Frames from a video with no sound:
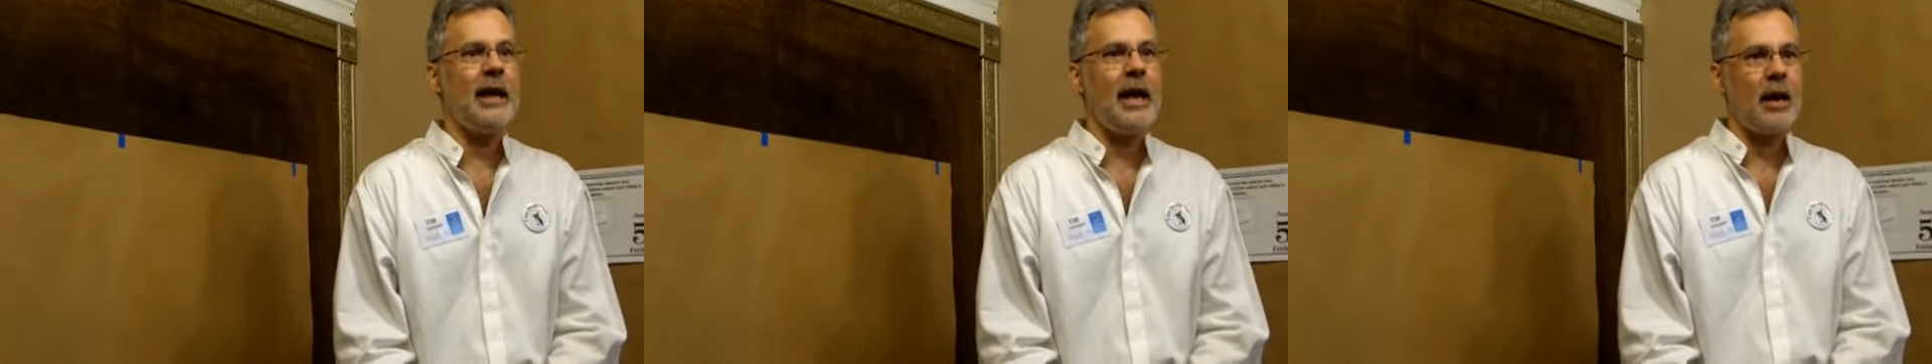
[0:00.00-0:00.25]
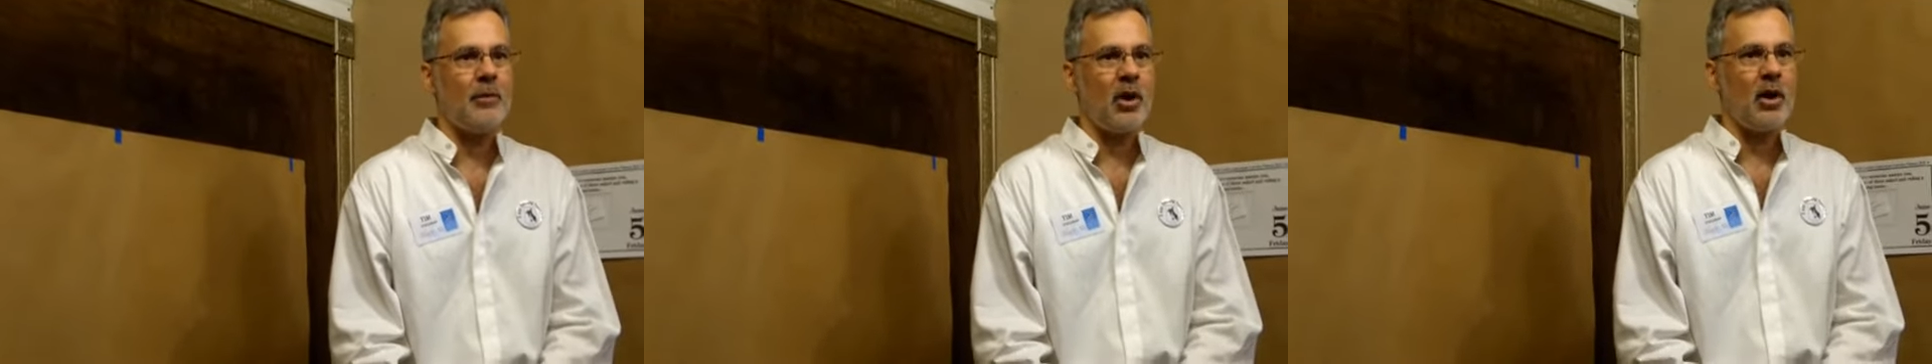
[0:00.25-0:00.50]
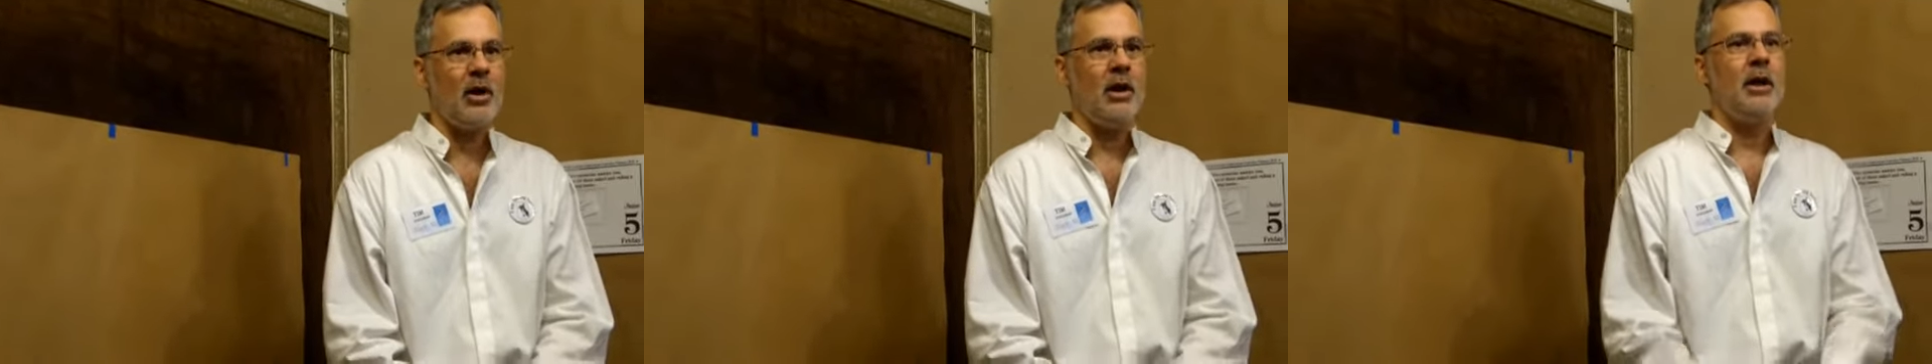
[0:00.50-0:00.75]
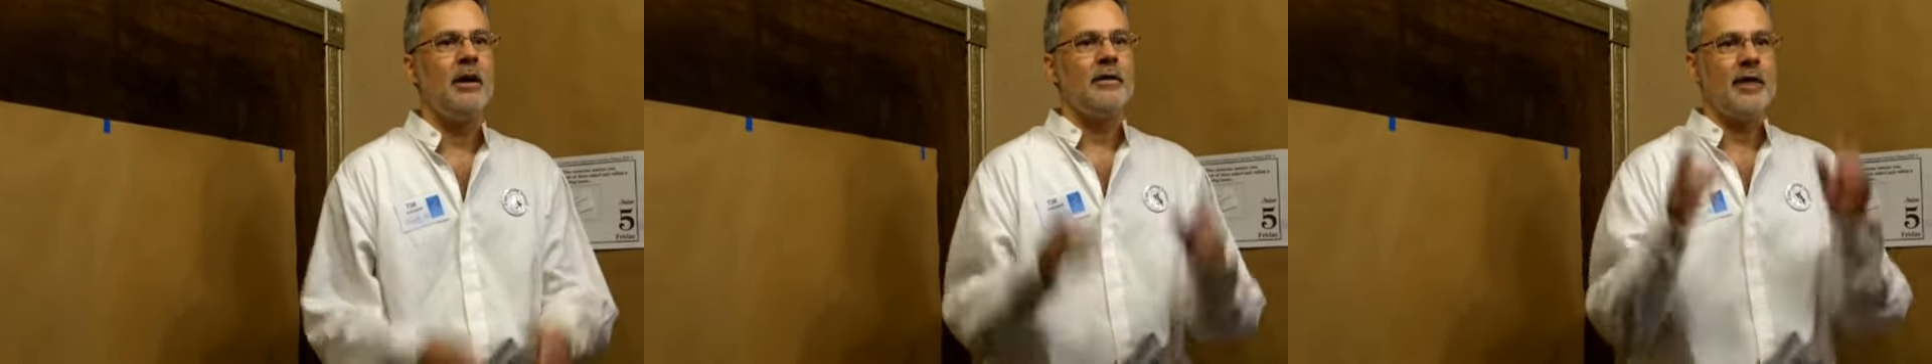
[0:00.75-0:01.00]
camera,
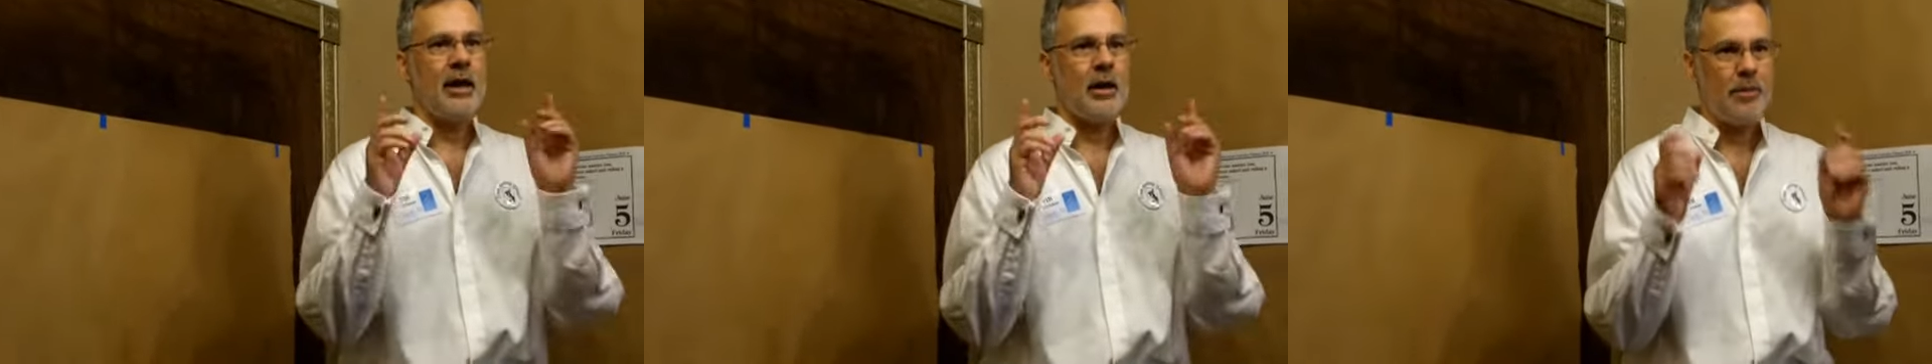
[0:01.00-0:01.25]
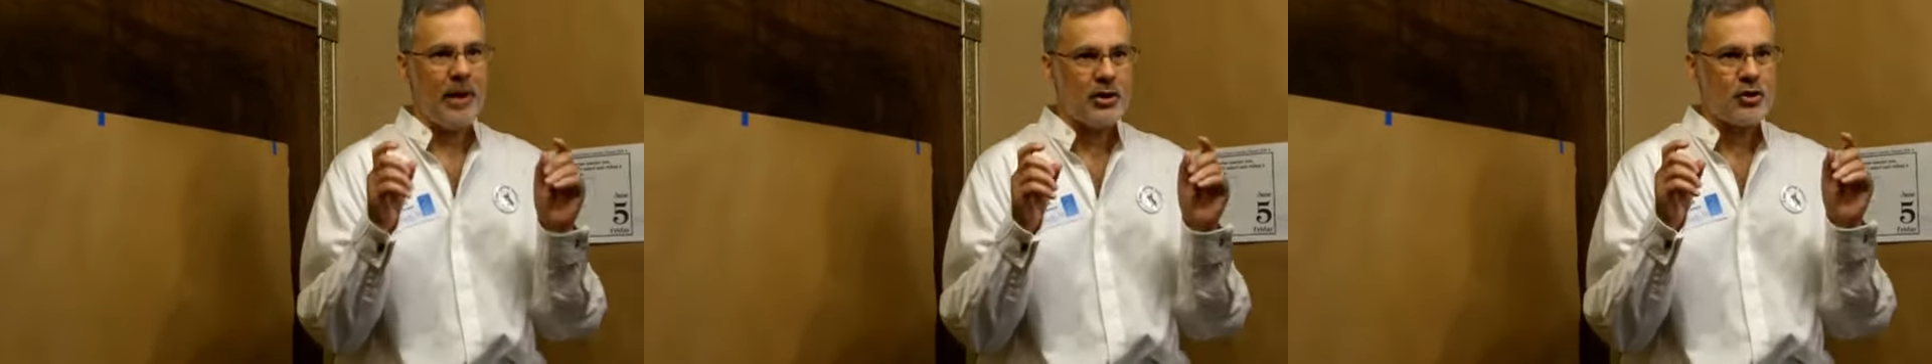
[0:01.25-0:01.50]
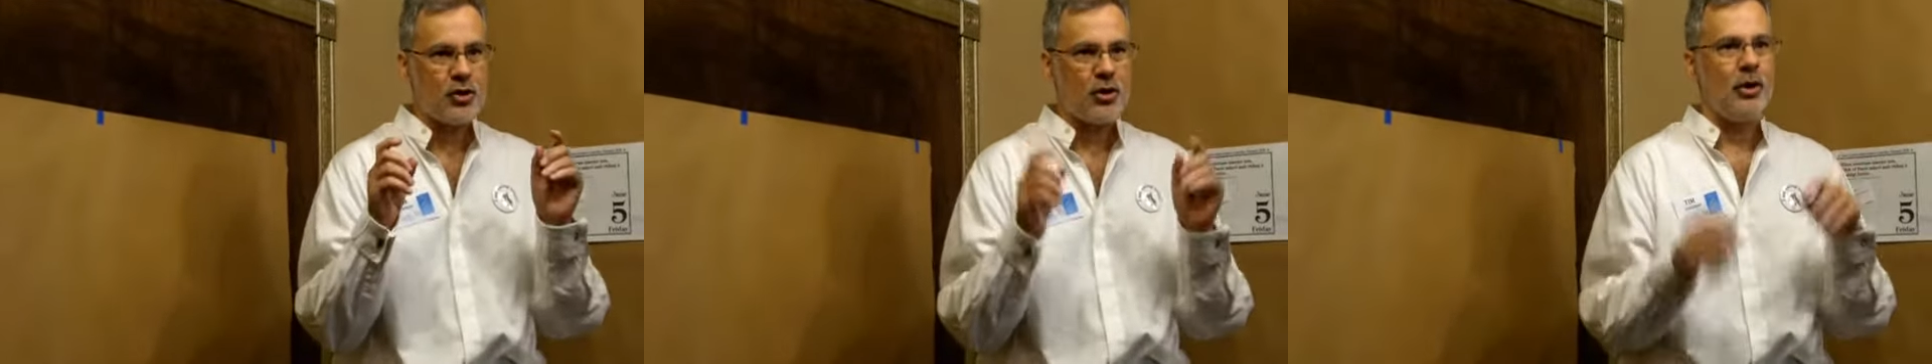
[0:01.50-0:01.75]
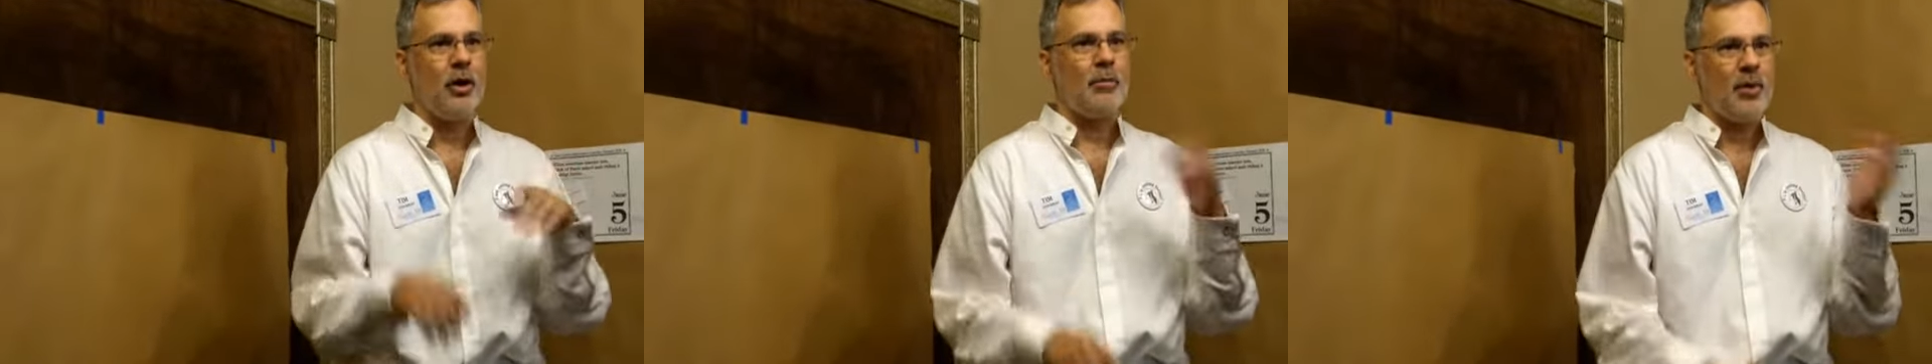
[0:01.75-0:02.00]
take a
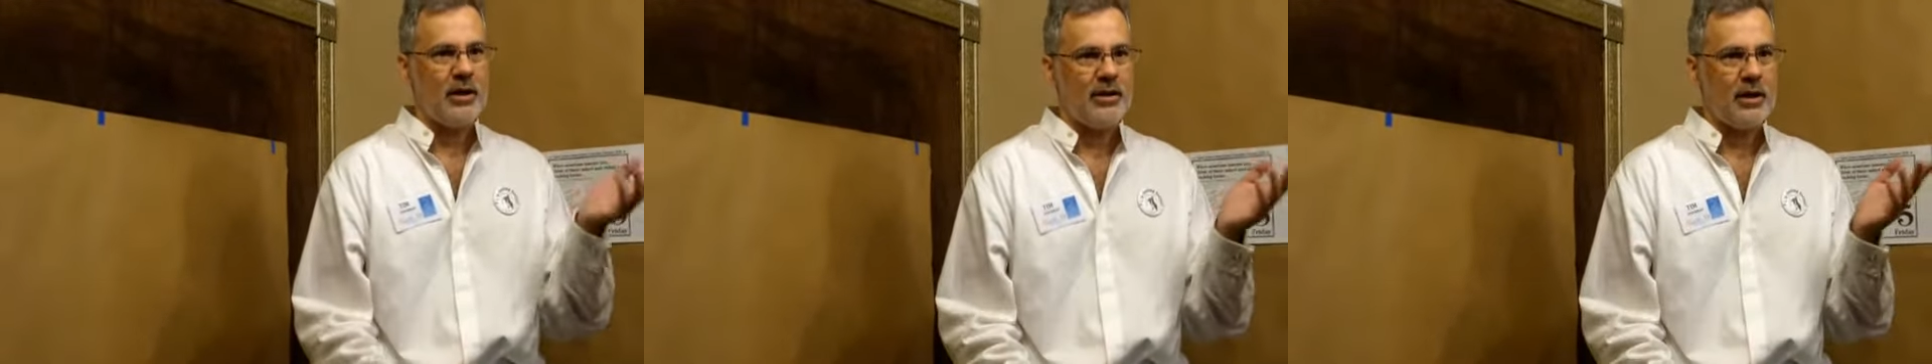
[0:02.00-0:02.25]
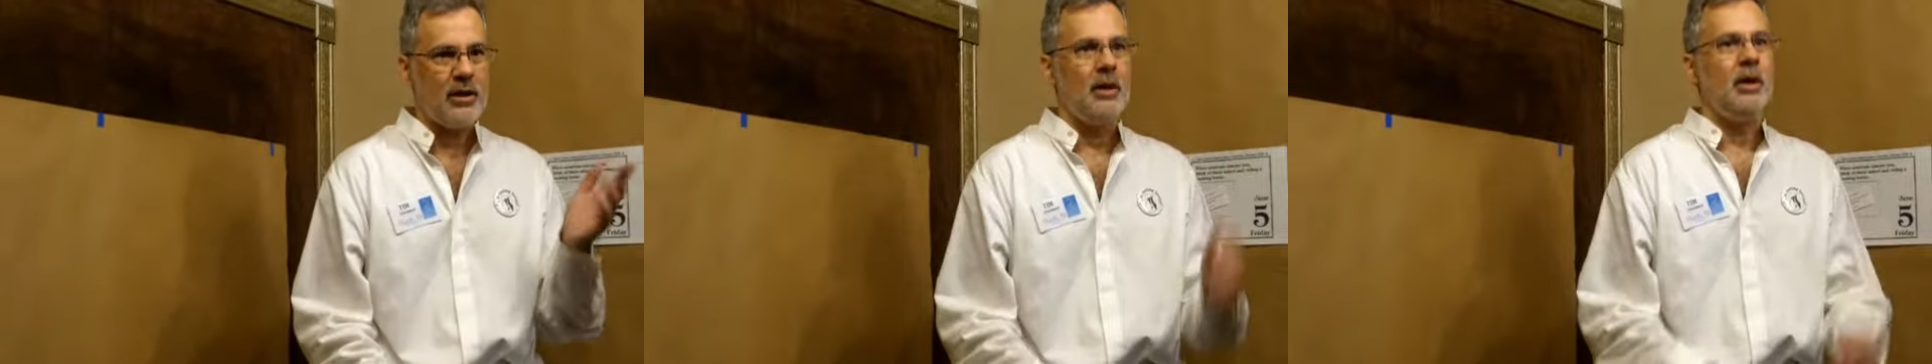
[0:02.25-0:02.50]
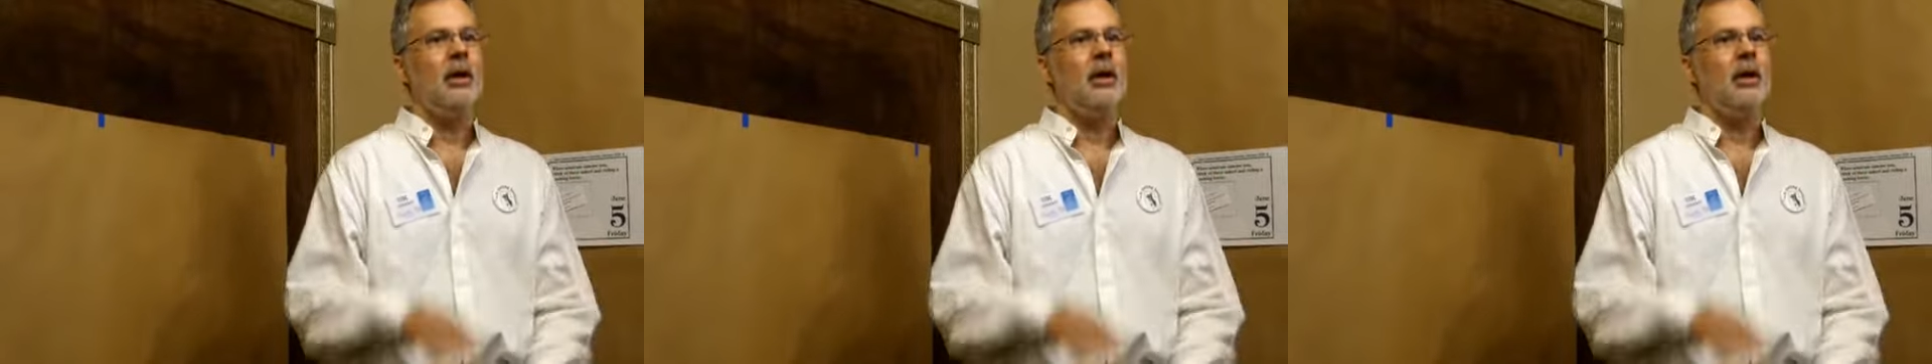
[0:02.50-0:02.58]
picture, print it,